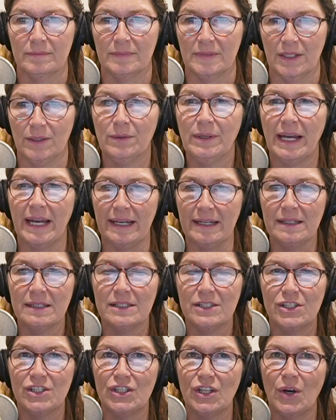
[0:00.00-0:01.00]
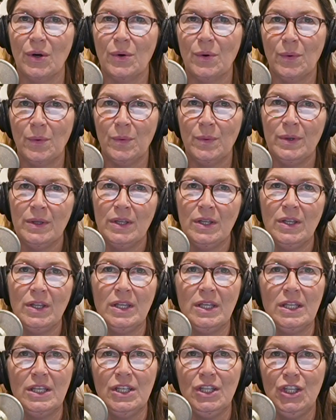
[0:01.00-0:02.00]
Okay. So
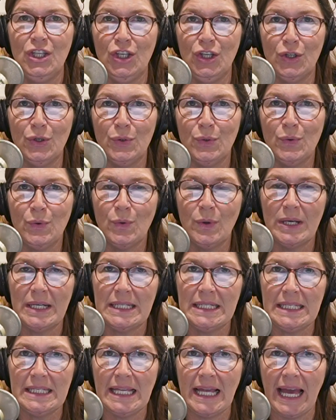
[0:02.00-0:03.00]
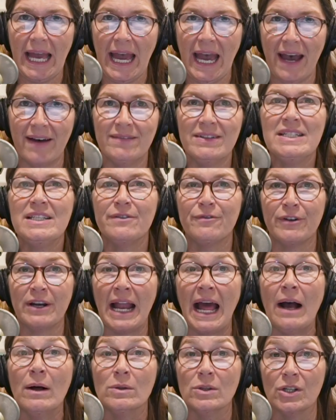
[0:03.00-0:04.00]
you have a different
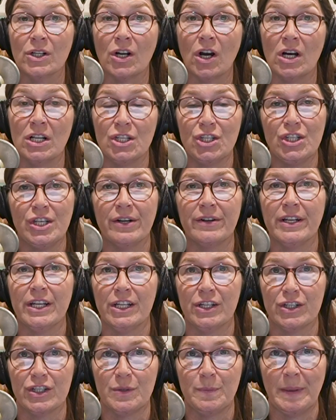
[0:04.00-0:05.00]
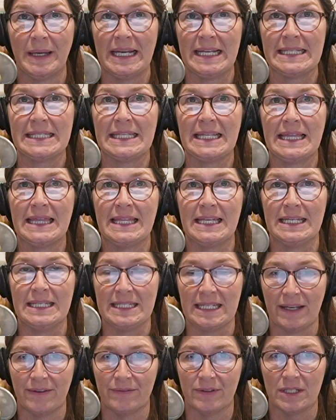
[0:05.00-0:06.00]
outlook on sharing your space than
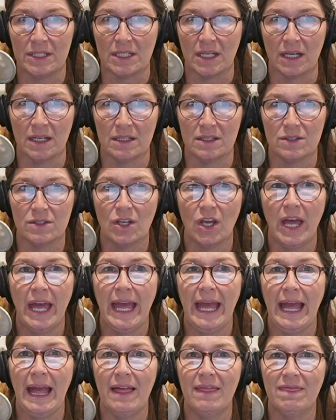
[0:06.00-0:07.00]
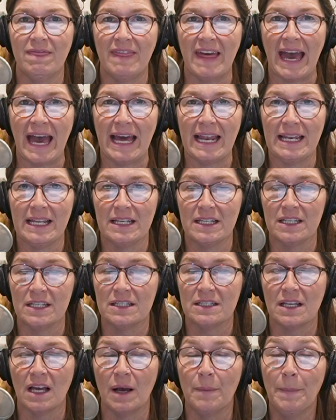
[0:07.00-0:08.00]
David does. And that
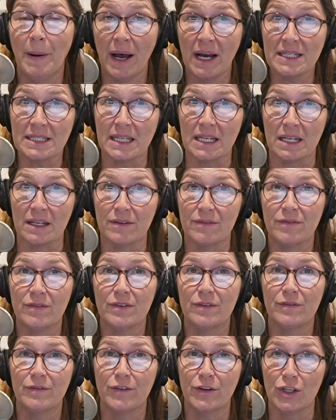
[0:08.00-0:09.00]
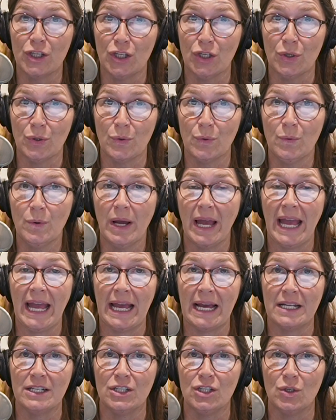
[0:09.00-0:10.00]
is a positive for you
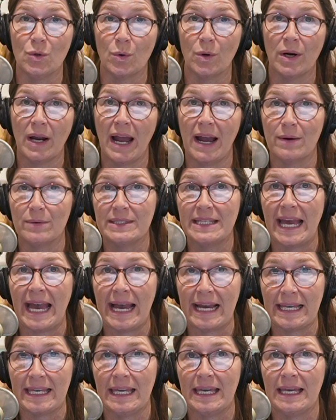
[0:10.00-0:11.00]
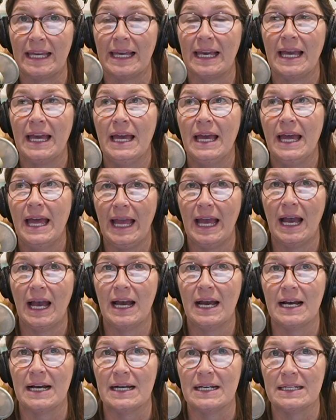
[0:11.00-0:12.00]
and your house hacking
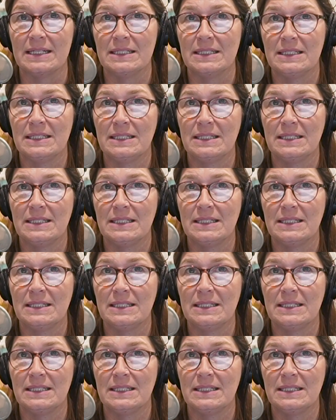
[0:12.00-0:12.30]
uh,